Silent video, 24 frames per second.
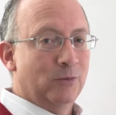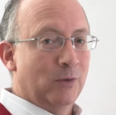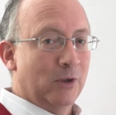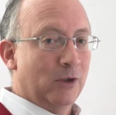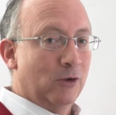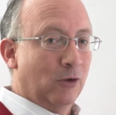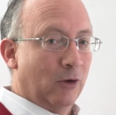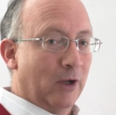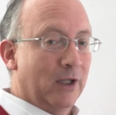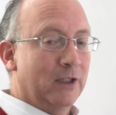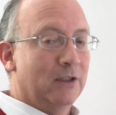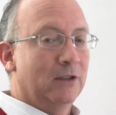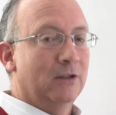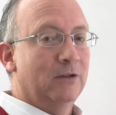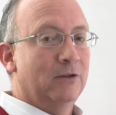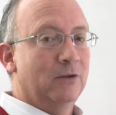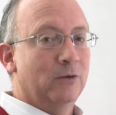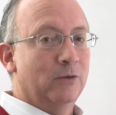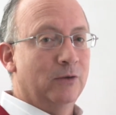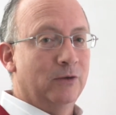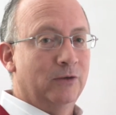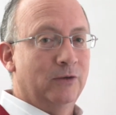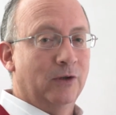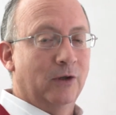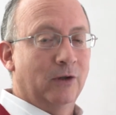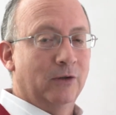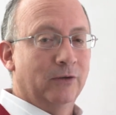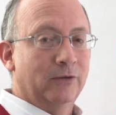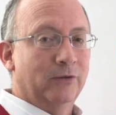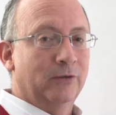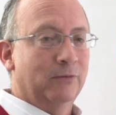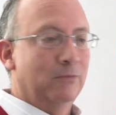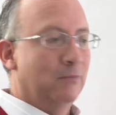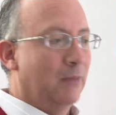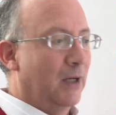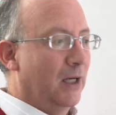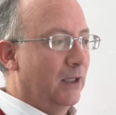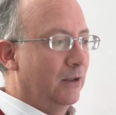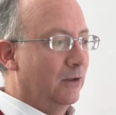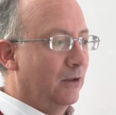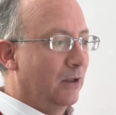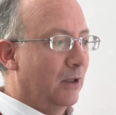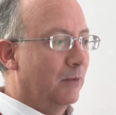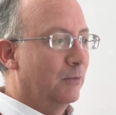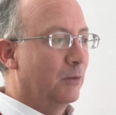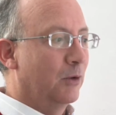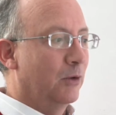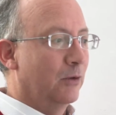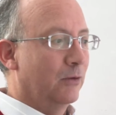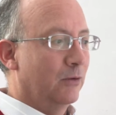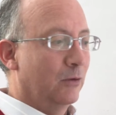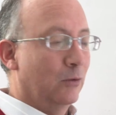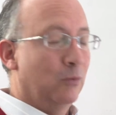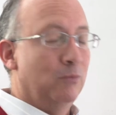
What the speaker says: We collected the results by the number,